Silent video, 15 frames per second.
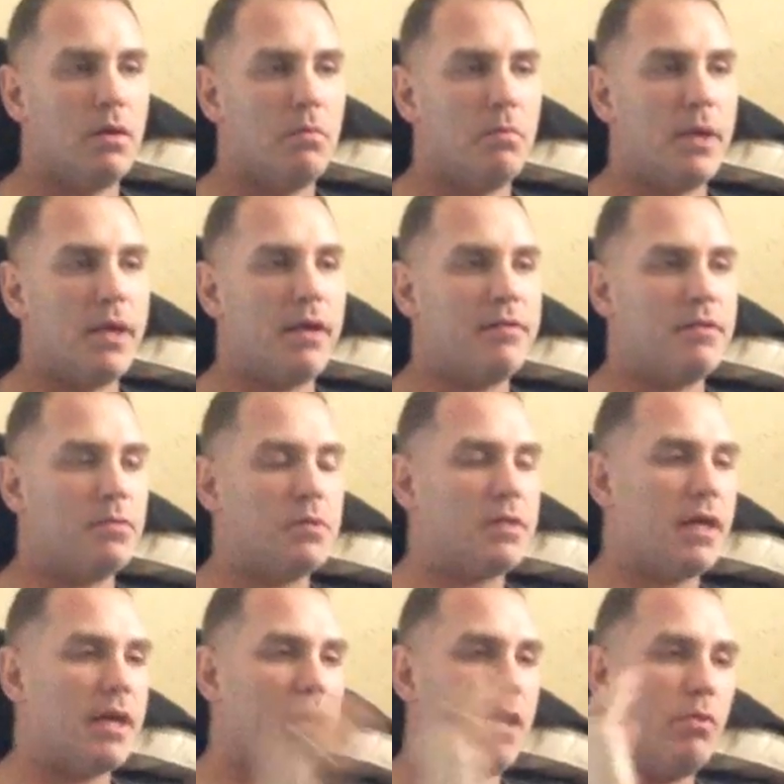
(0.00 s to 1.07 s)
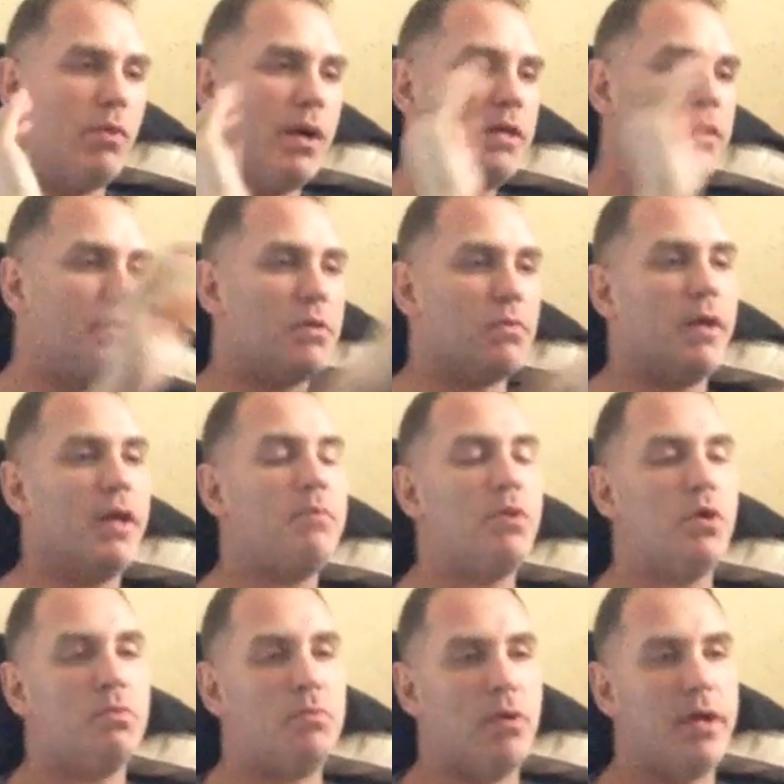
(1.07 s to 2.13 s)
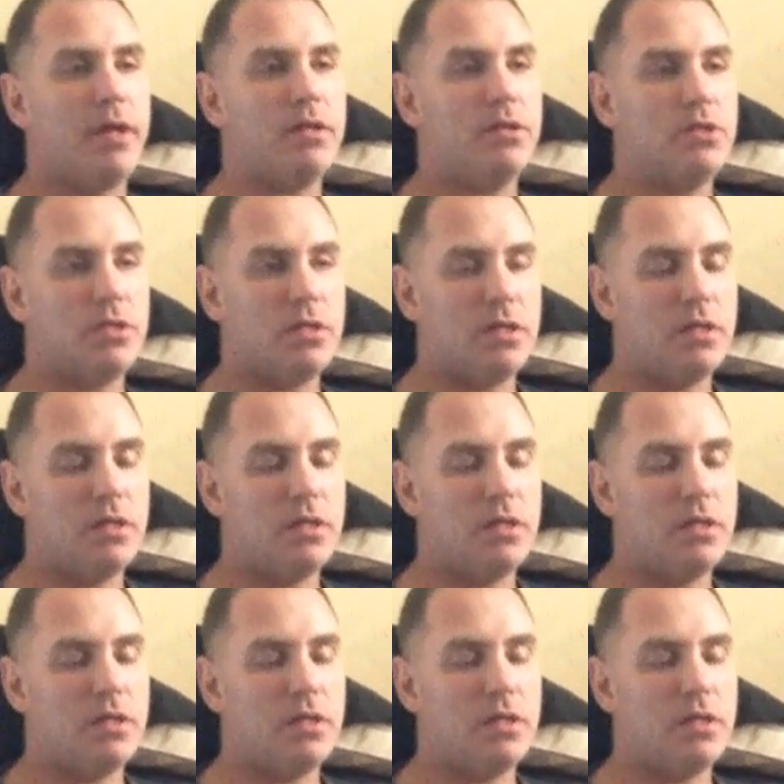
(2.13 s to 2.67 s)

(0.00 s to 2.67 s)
Because it was like he went to the Rainbow Bridge